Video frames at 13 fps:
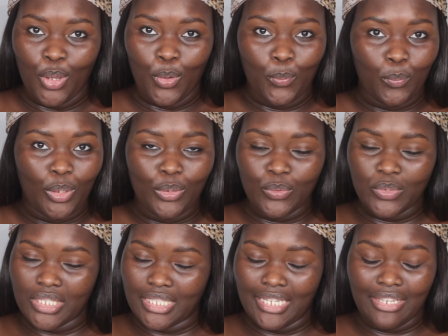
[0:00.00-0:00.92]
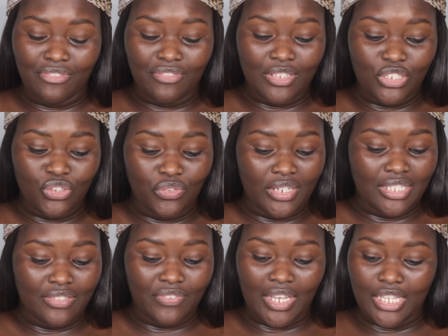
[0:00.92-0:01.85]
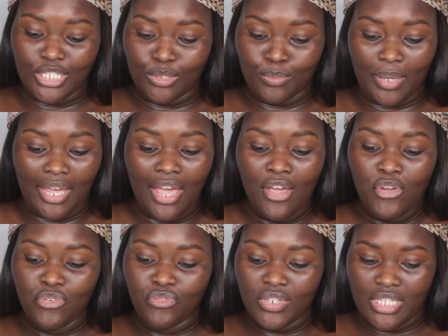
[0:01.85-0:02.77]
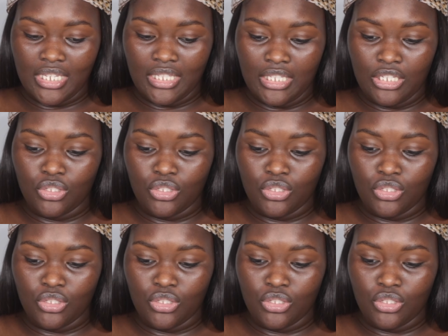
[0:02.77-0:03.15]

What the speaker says: if it's transfer and sweat resistant.